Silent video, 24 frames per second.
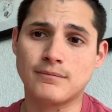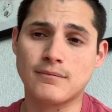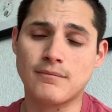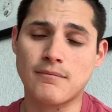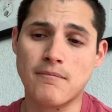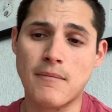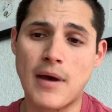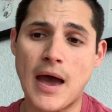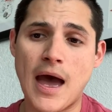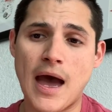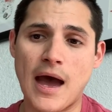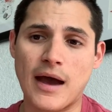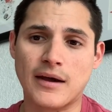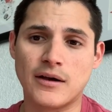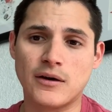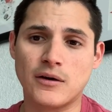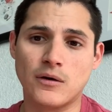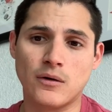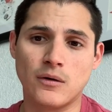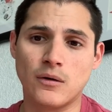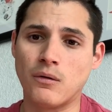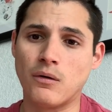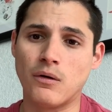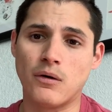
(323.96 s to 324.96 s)
MAC,
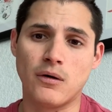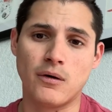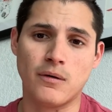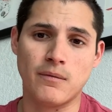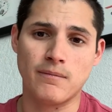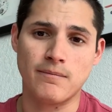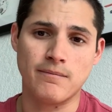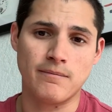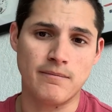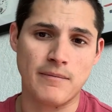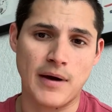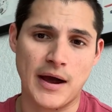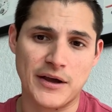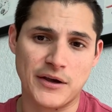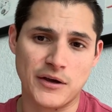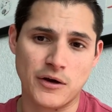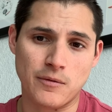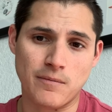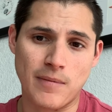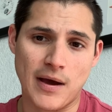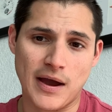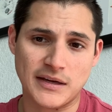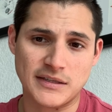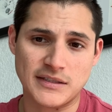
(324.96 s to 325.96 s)
or
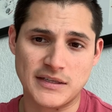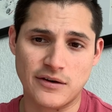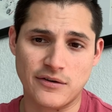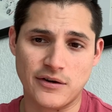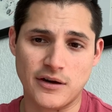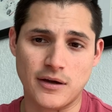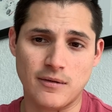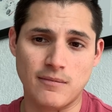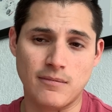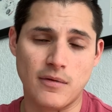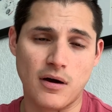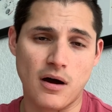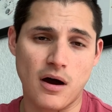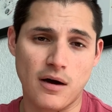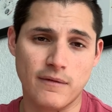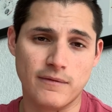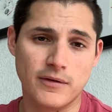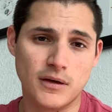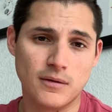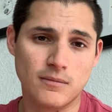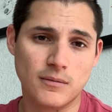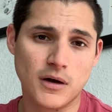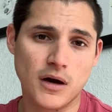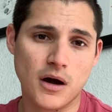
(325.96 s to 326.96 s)
Mycobacterium
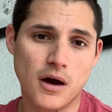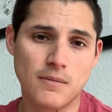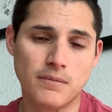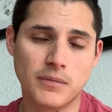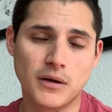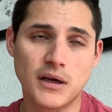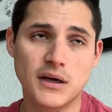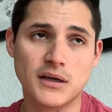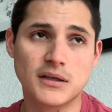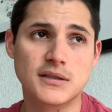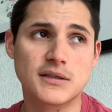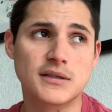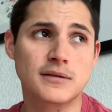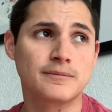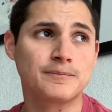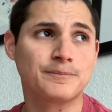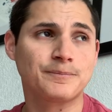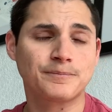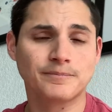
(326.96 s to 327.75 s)
avium complex.